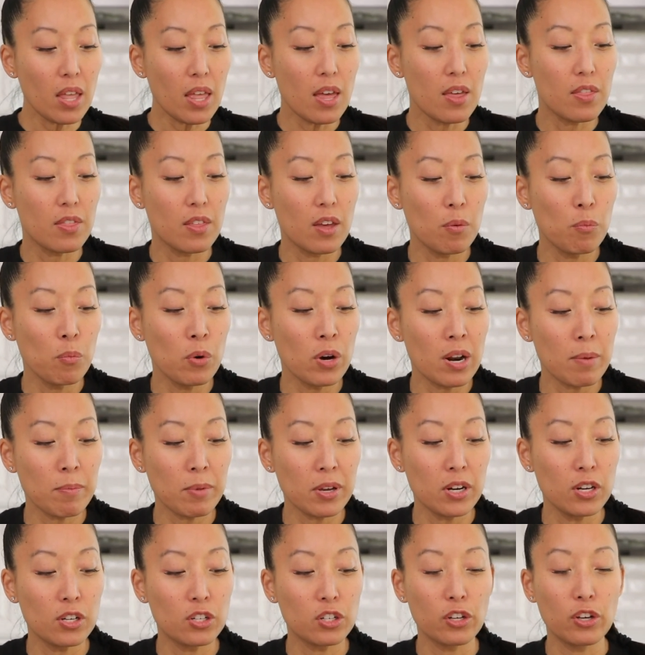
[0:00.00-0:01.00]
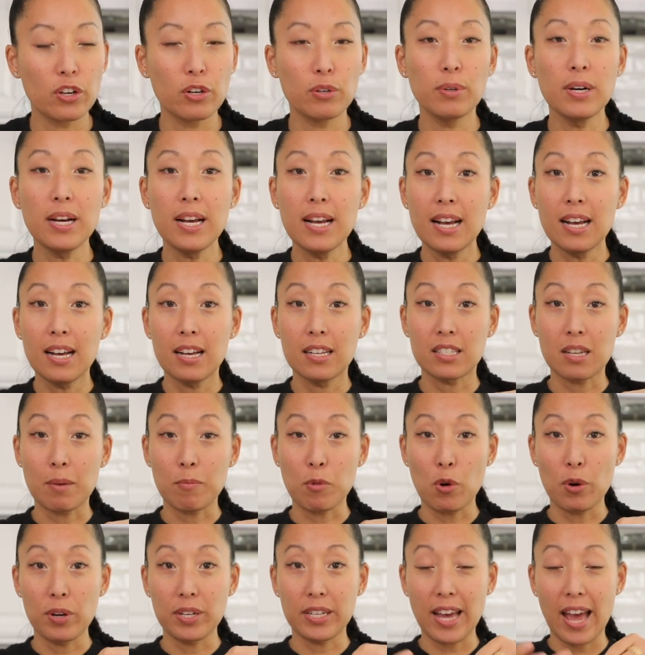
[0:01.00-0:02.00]
And then what I'm gonna do is I'm
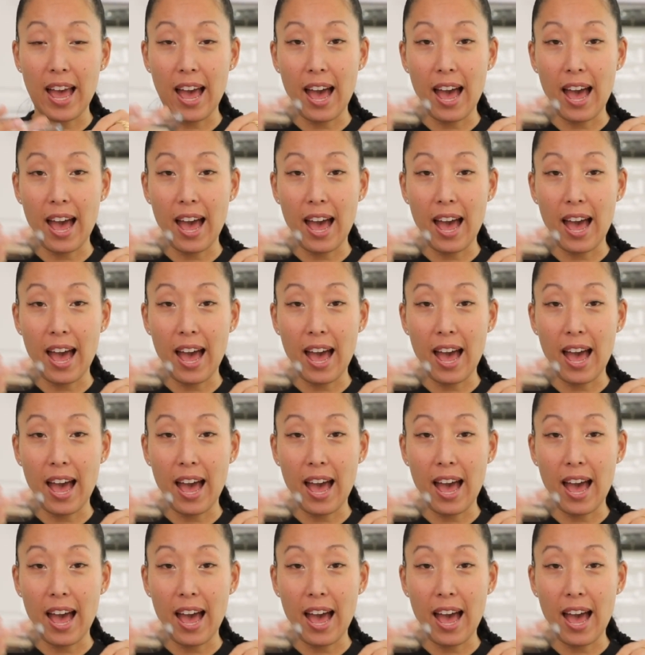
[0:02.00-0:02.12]
going to